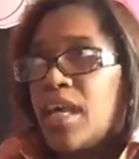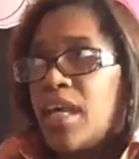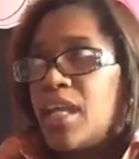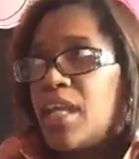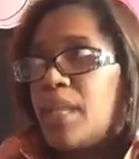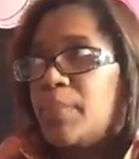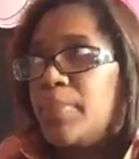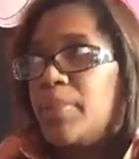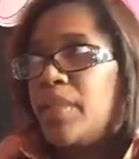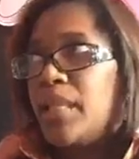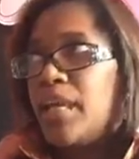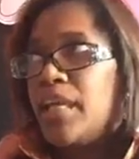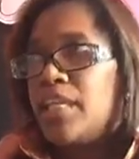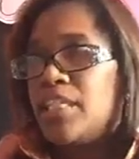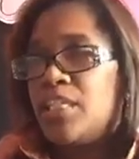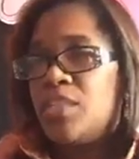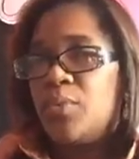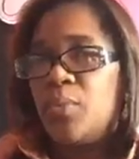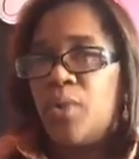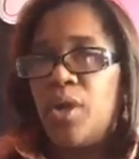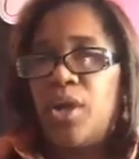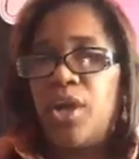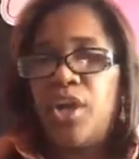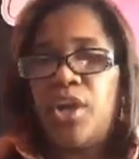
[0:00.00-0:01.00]
in a place
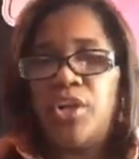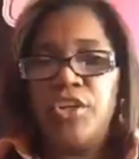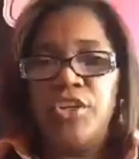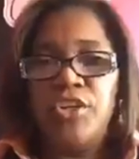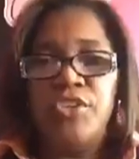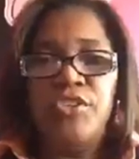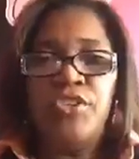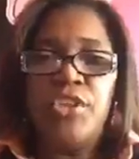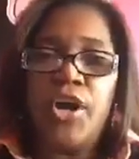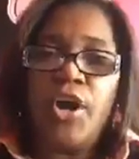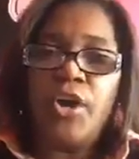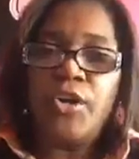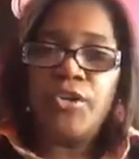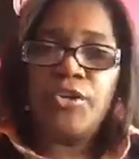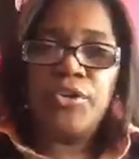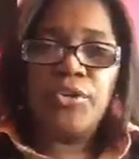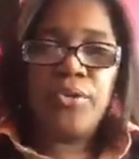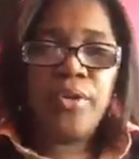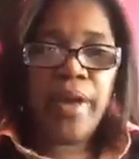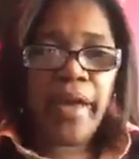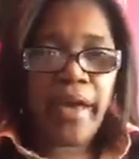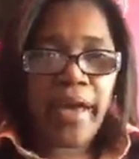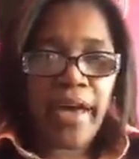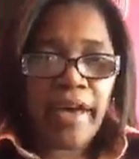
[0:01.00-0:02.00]
where you know you
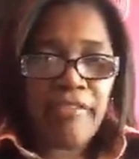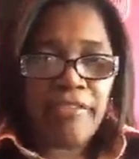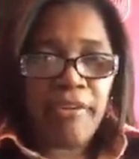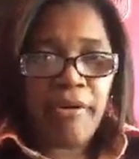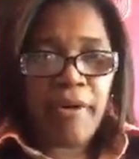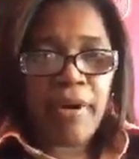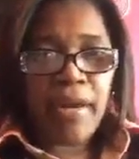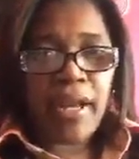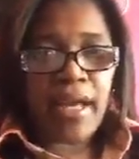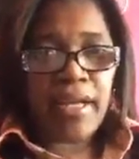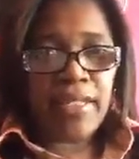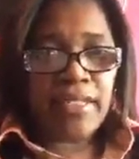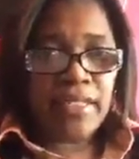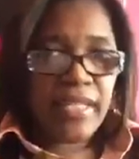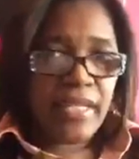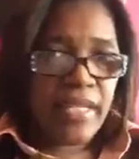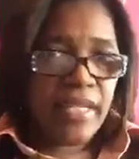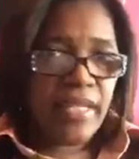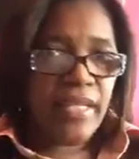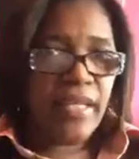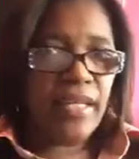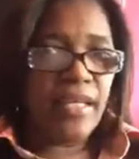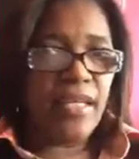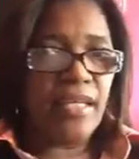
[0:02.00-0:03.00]
have great
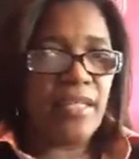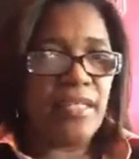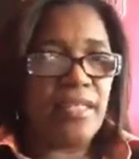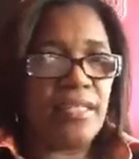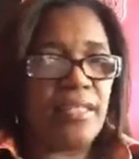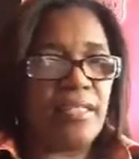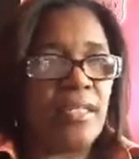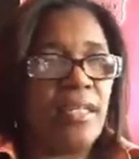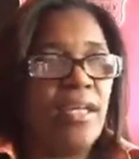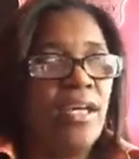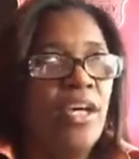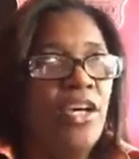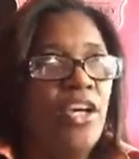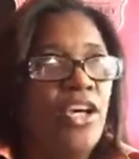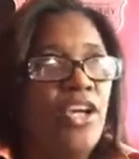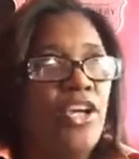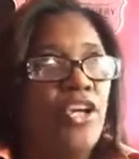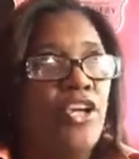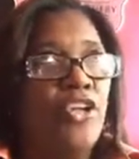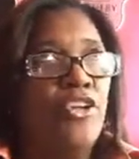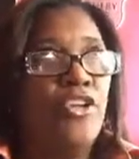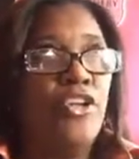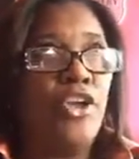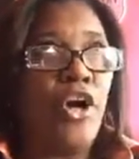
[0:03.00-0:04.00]
ideas,
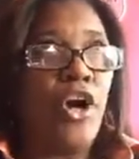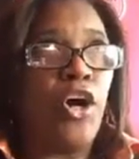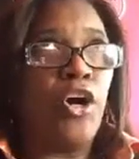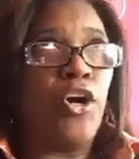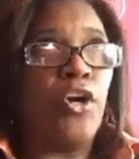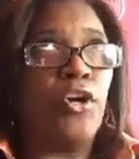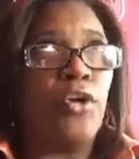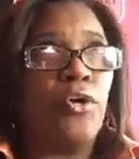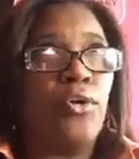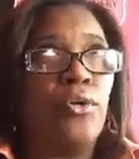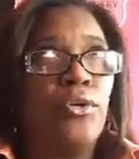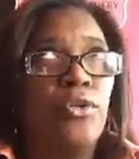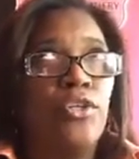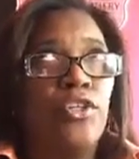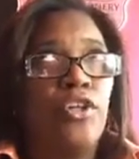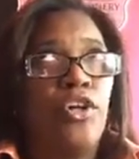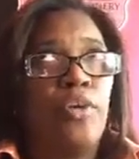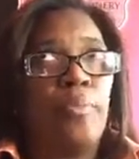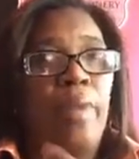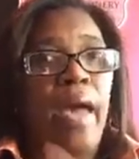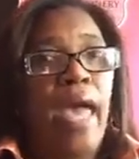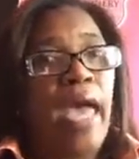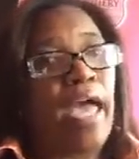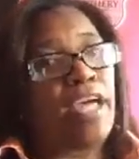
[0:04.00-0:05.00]
you know your
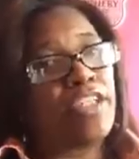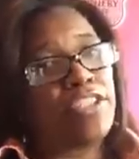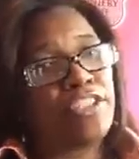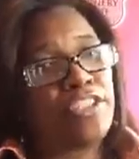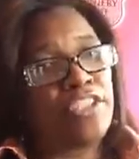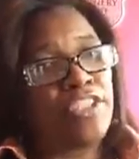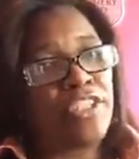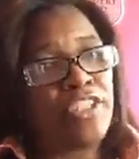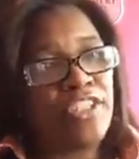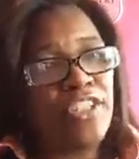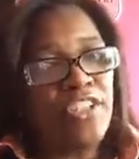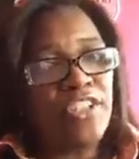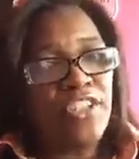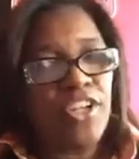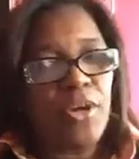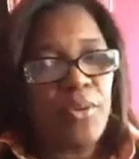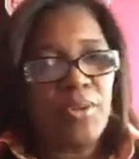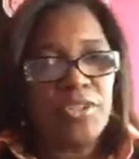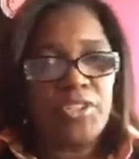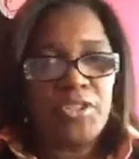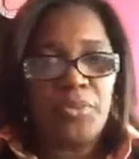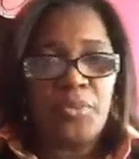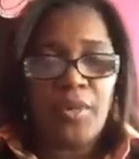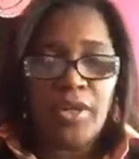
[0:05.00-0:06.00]
passion, you know
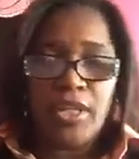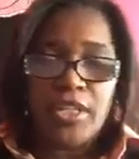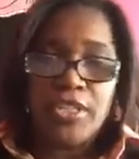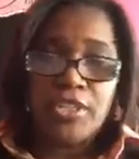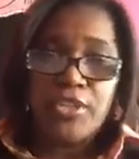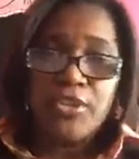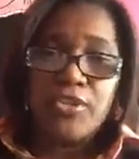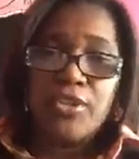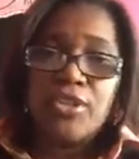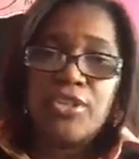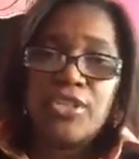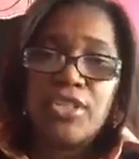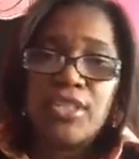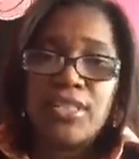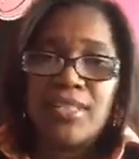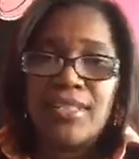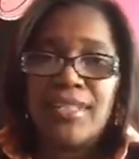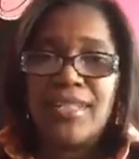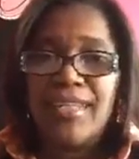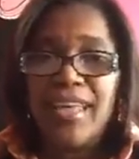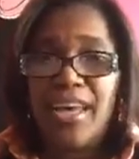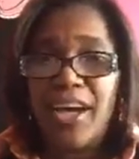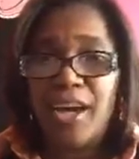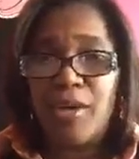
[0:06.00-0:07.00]
what you want to do, you just
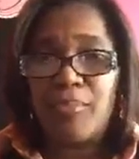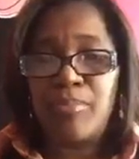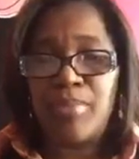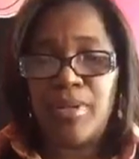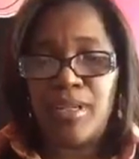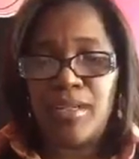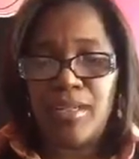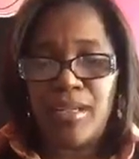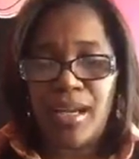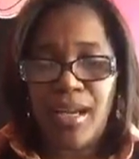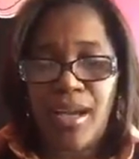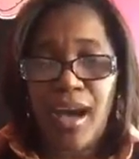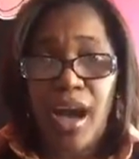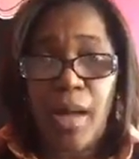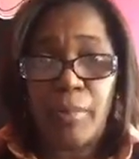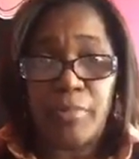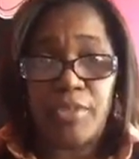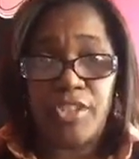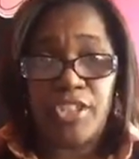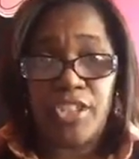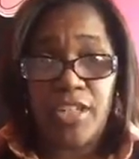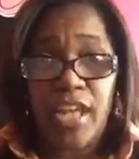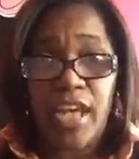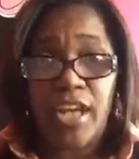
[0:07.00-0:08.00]
need help
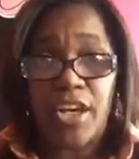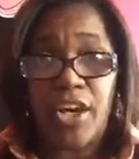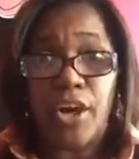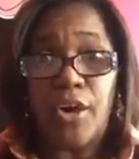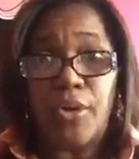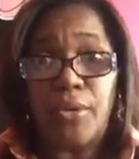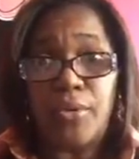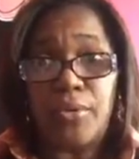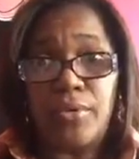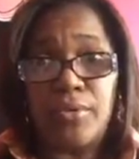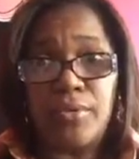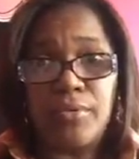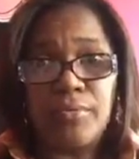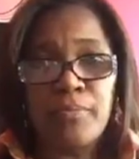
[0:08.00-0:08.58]
accomplishing that goal?